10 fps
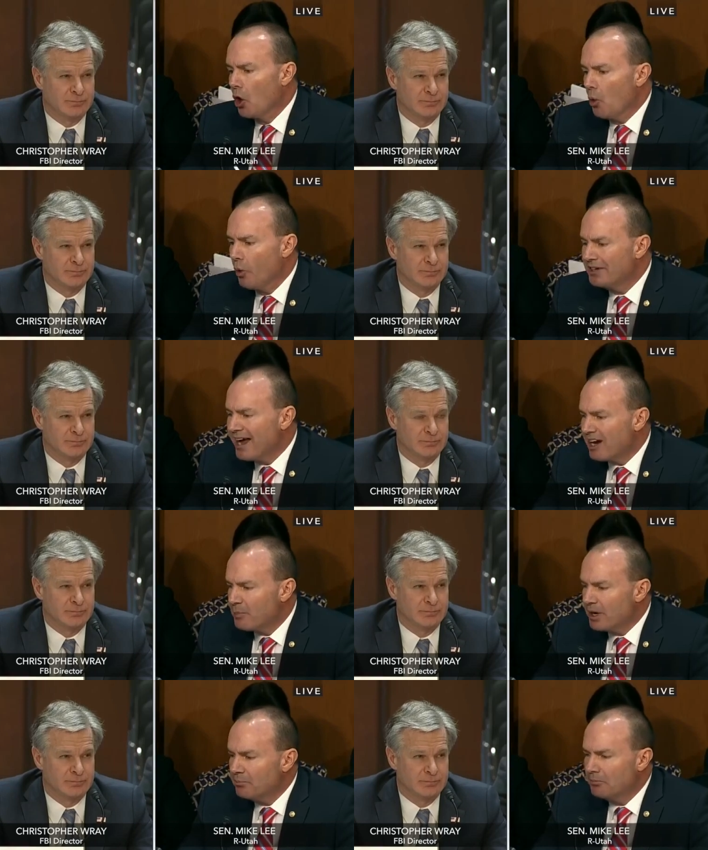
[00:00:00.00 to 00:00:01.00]
Speaker 1: would not
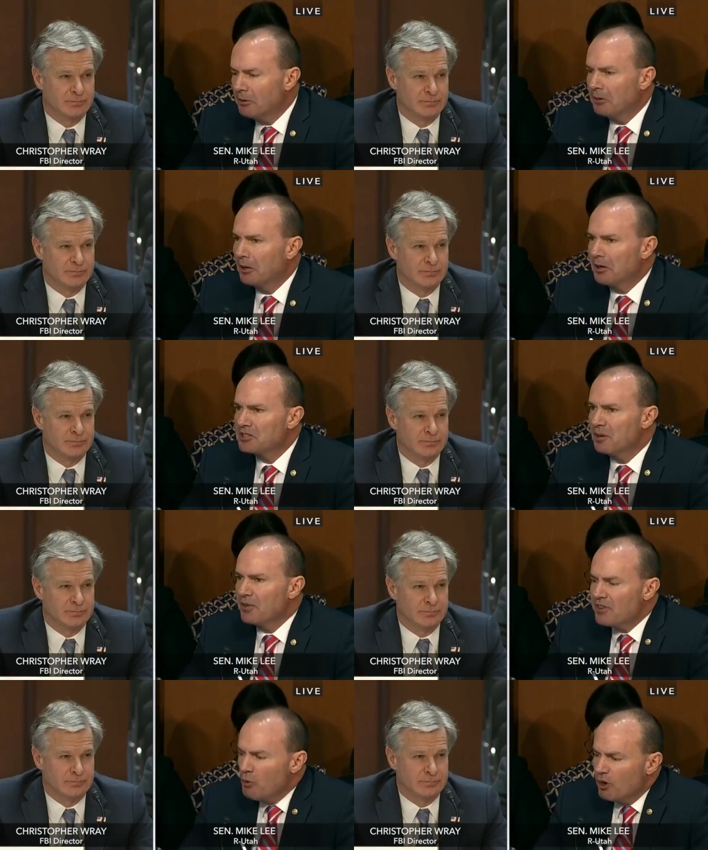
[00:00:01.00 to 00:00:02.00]
have been uh,
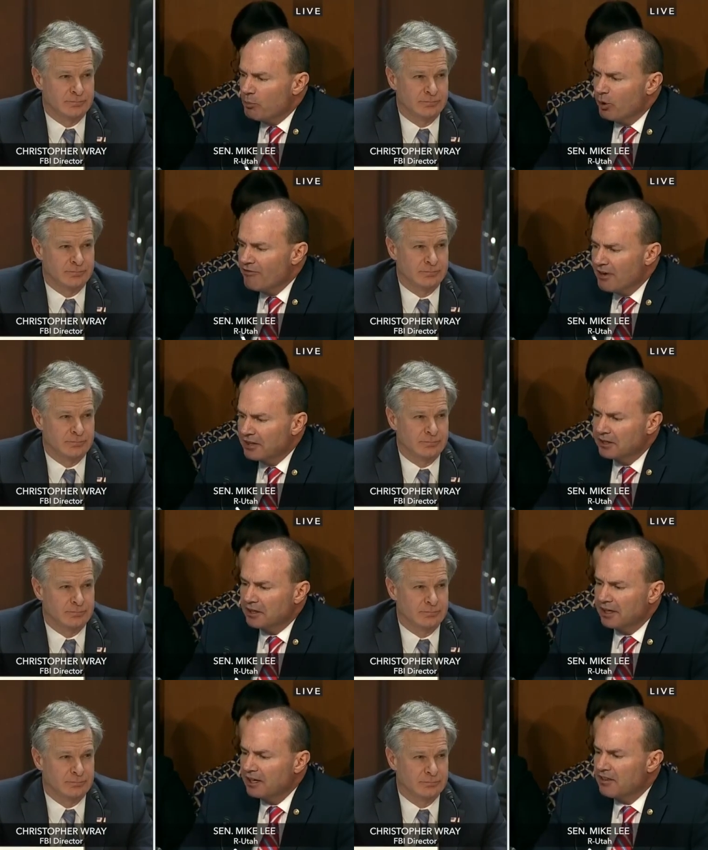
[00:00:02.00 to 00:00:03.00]
something that would have
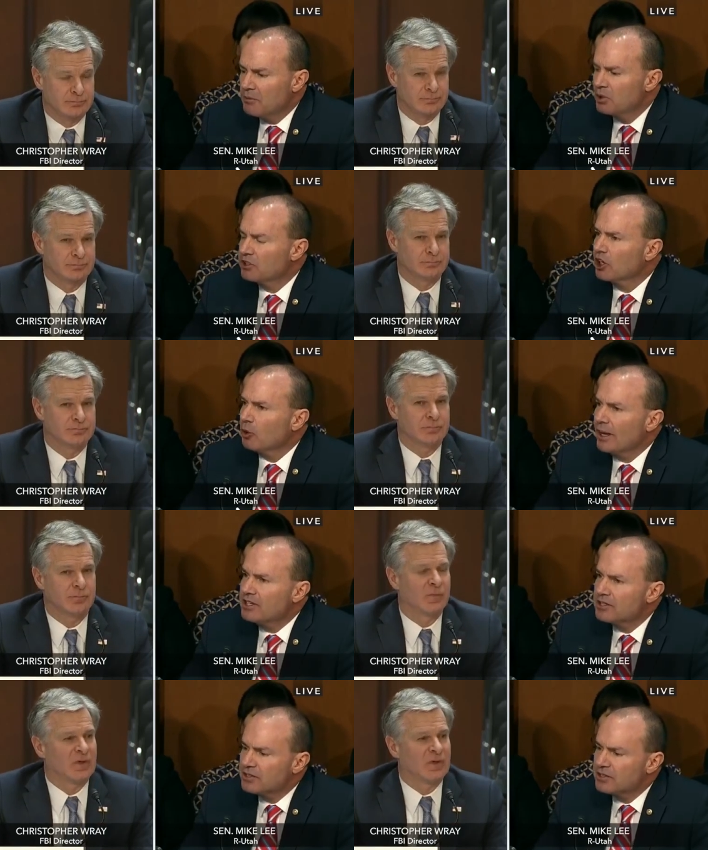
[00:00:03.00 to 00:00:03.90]
prevented any of the most egregious